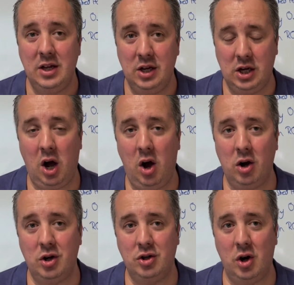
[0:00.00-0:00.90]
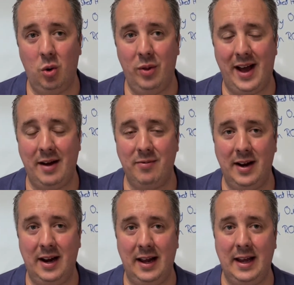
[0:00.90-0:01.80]
You can't control that
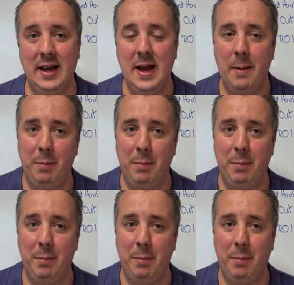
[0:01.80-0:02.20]
really,